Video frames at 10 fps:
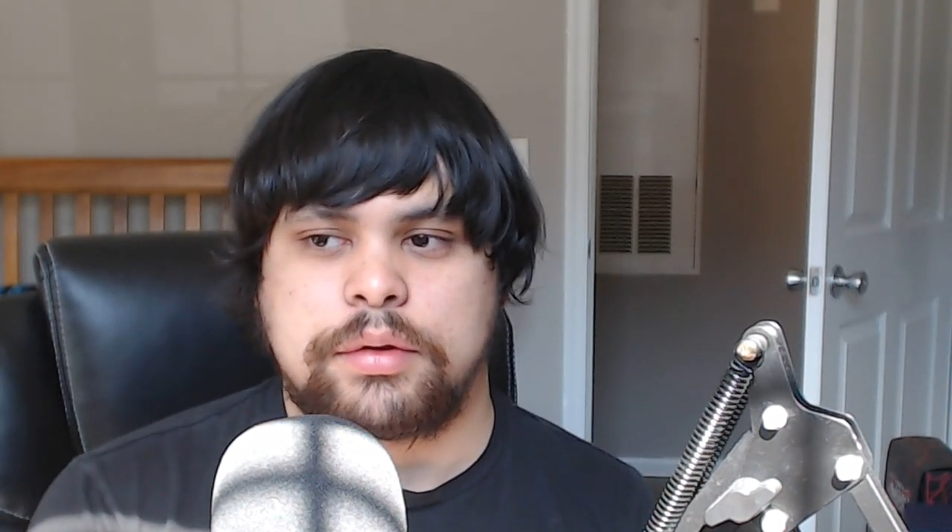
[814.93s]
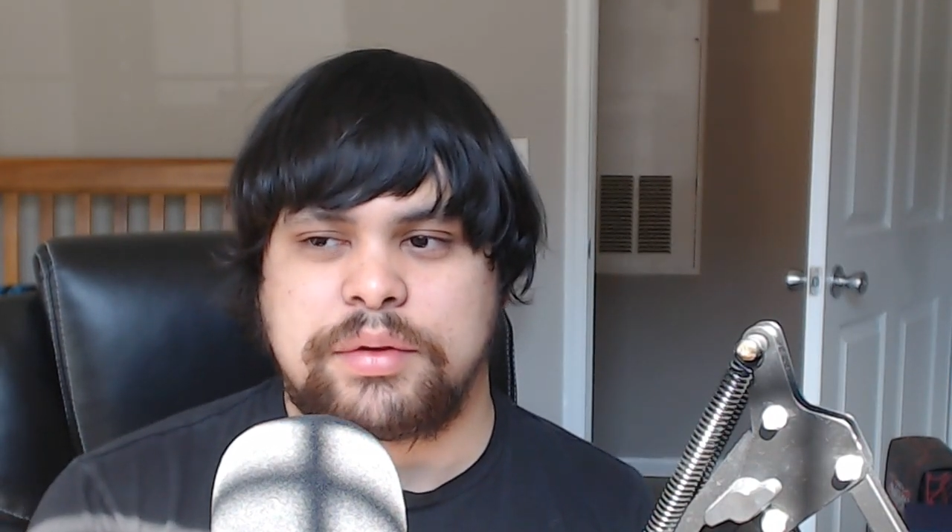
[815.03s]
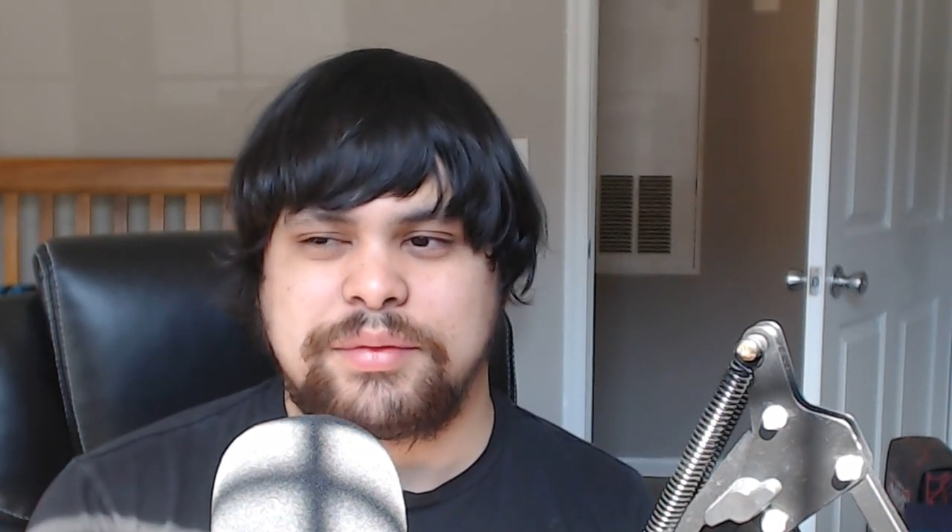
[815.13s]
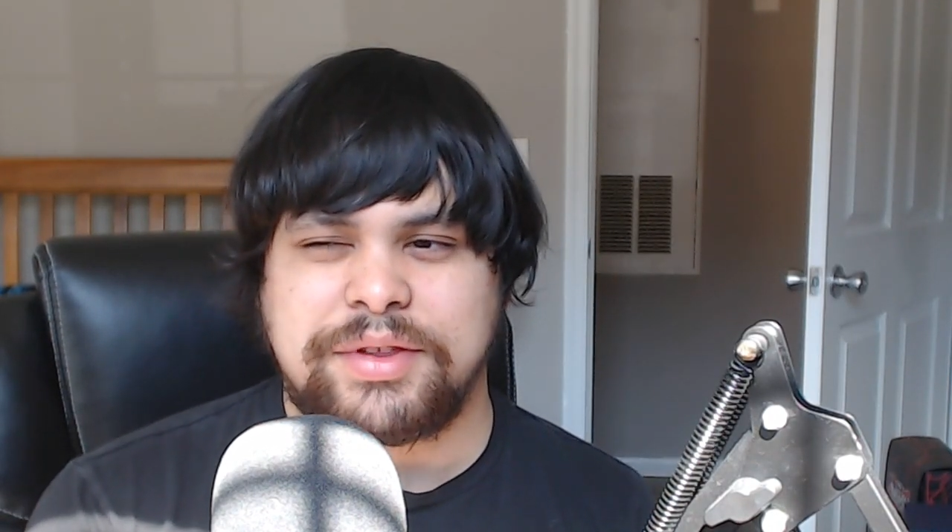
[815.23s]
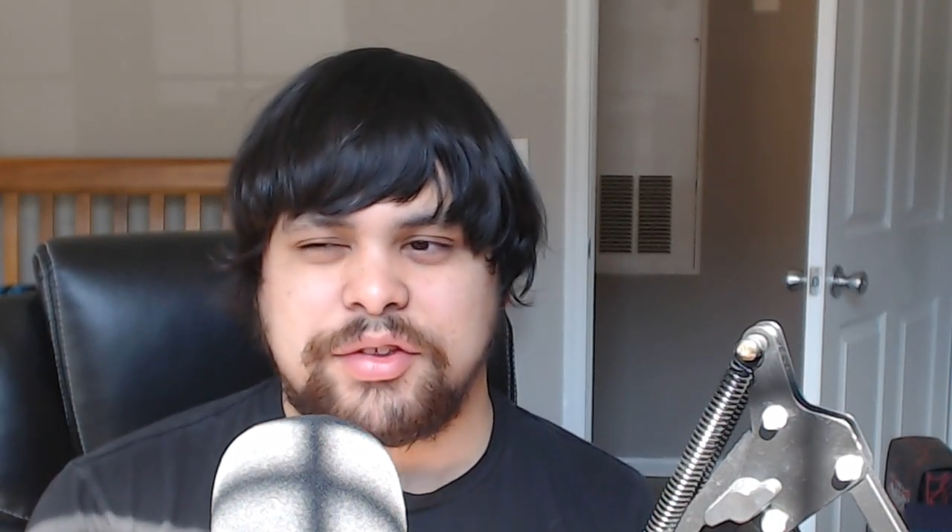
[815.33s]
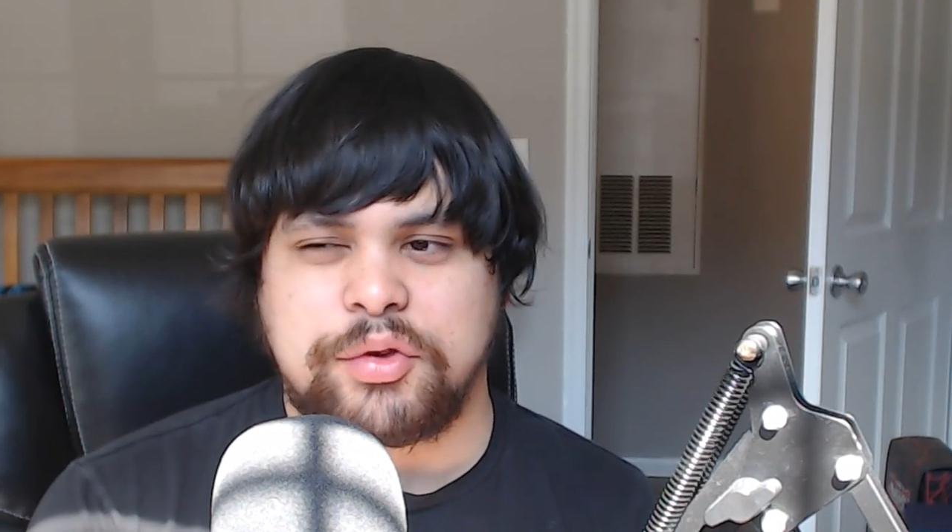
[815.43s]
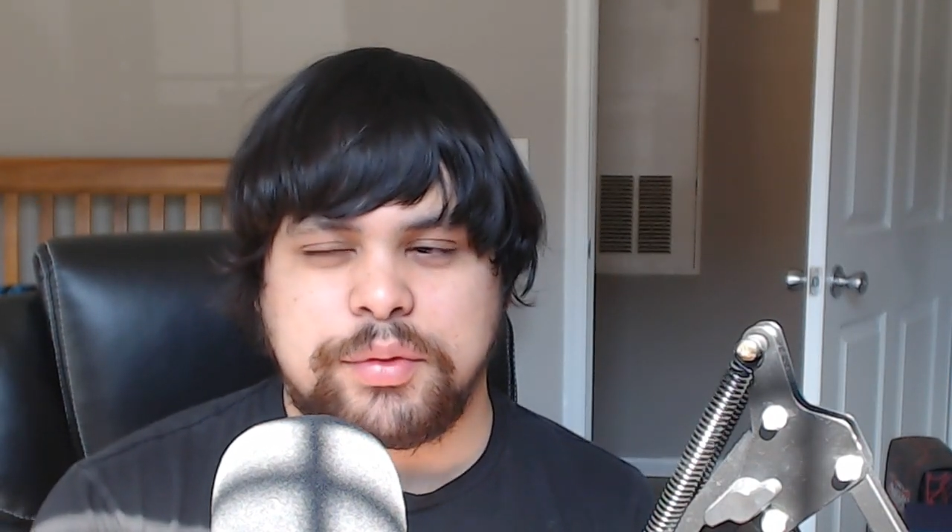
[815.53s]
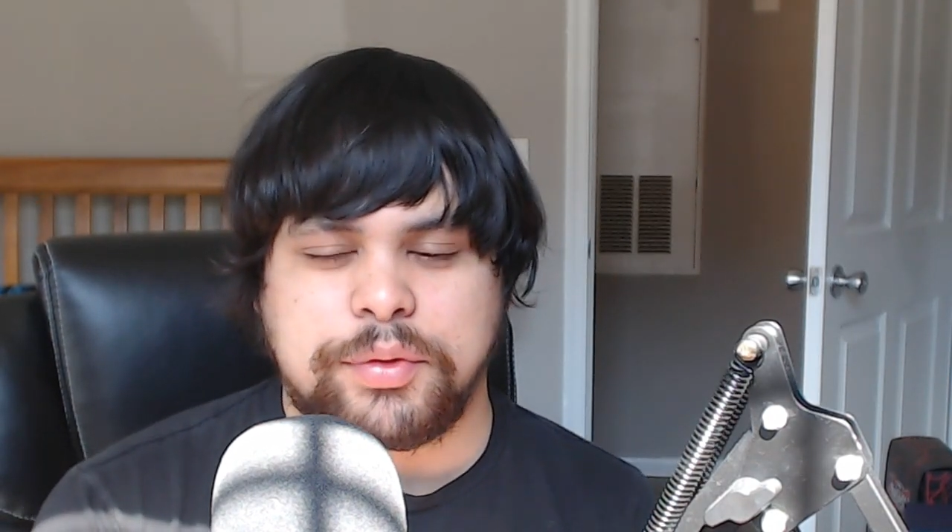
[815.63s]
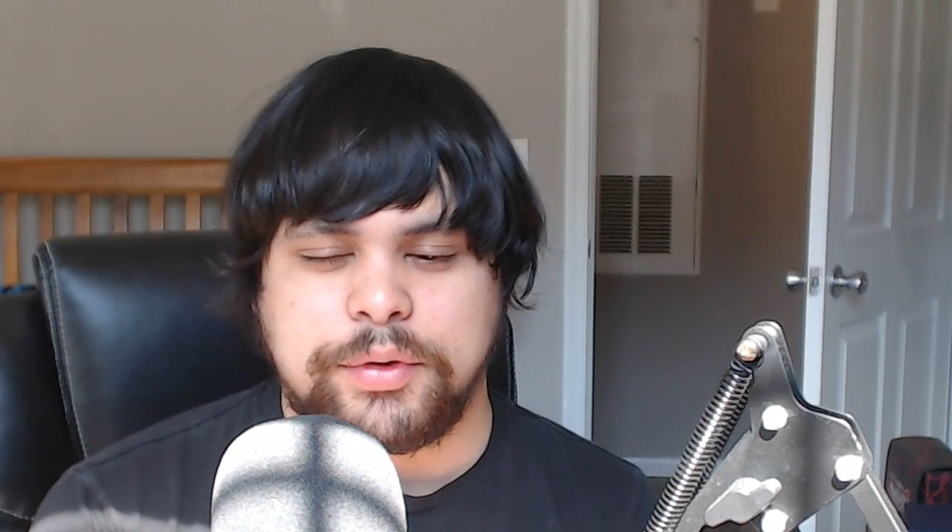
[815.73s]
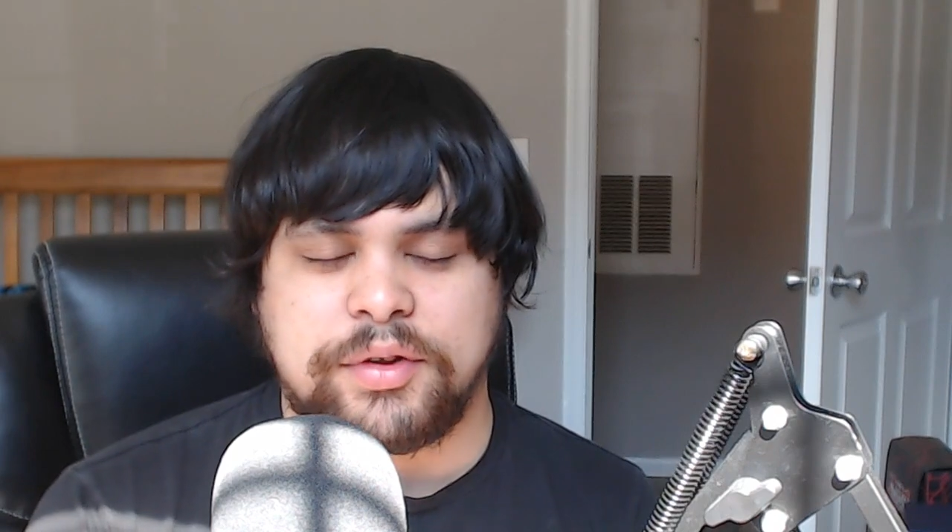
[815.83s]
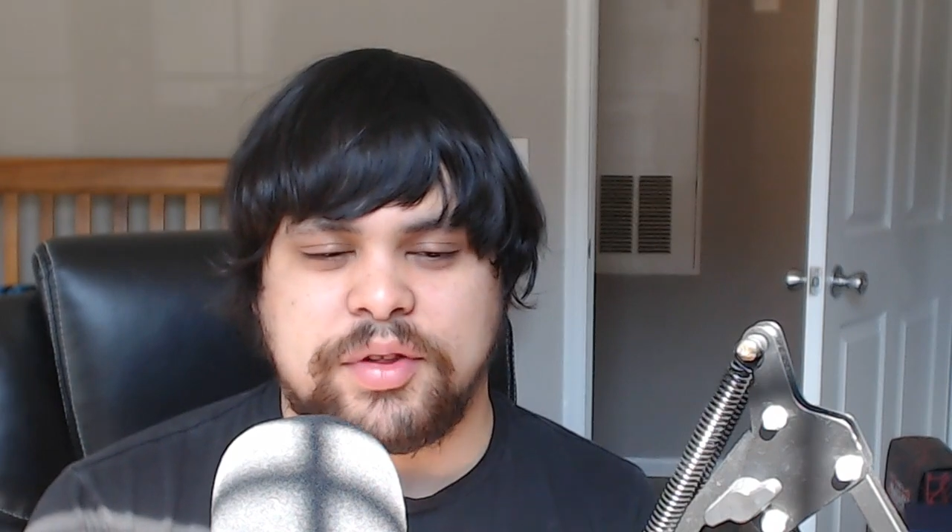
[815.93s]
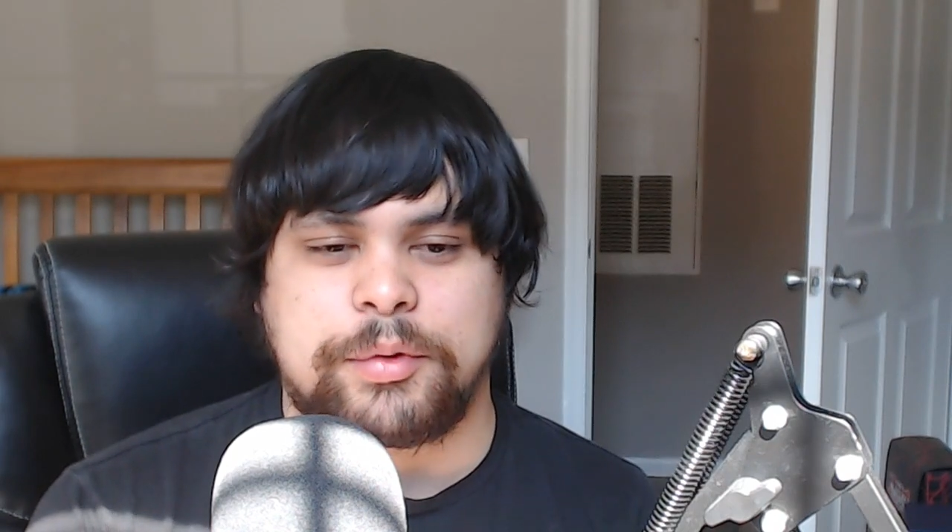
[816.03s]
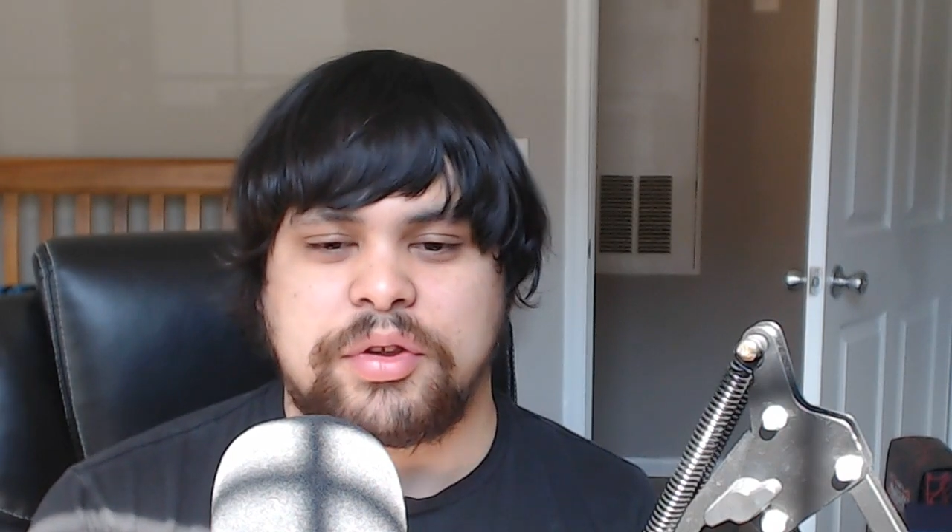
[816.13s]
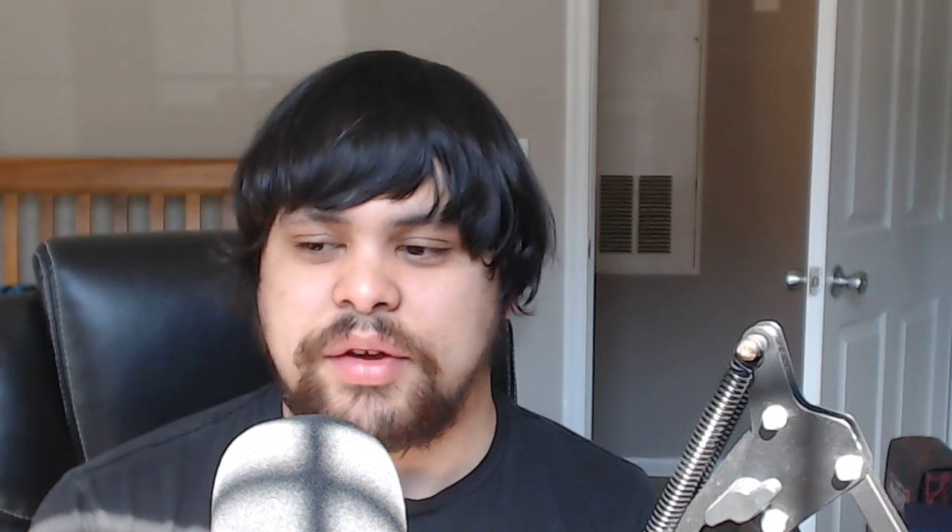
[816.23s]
I mean, like, 2 and 3 are separate.